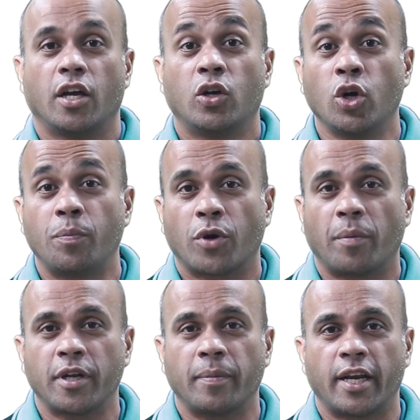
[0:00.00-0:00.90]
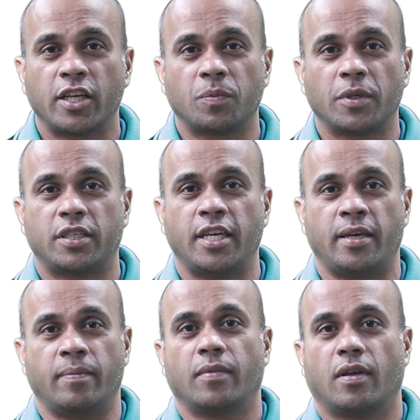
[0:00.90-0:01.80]
A good property management
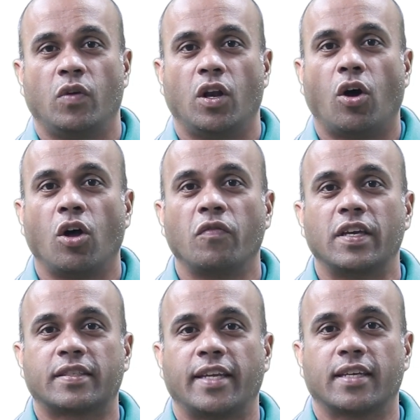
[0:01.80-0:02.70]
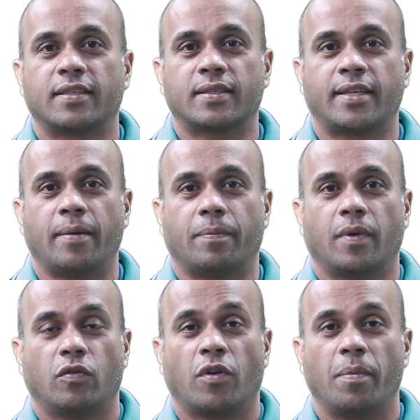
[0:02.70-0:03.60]
team will always take the
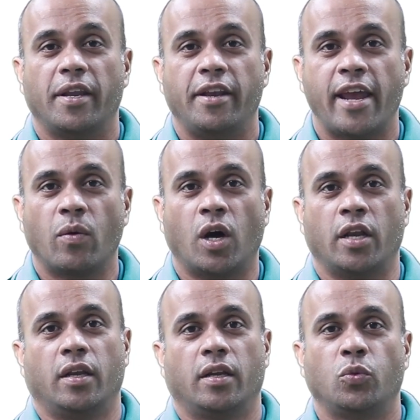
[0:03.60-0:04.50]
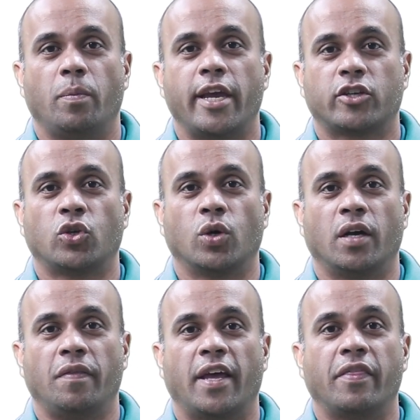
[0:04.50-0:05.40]
step from the day one to make
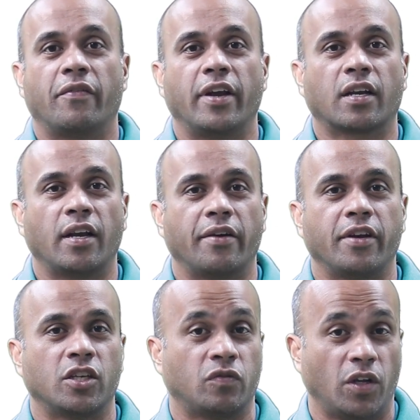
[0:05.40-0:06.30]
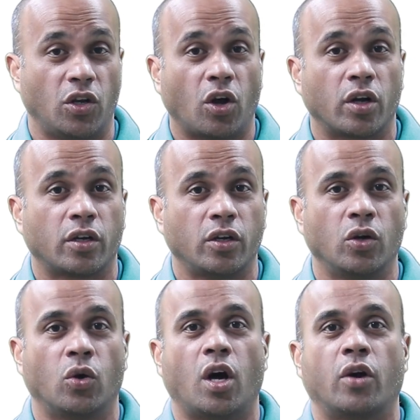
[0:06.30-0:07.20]
sure that the rental arrears will not
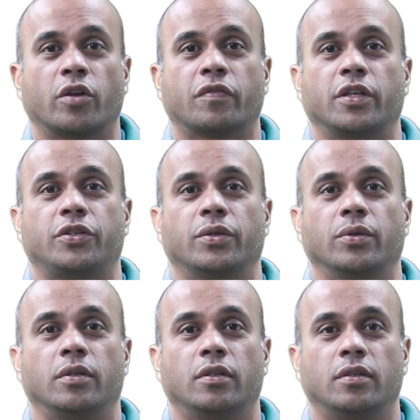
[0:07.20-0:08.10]
go out of control.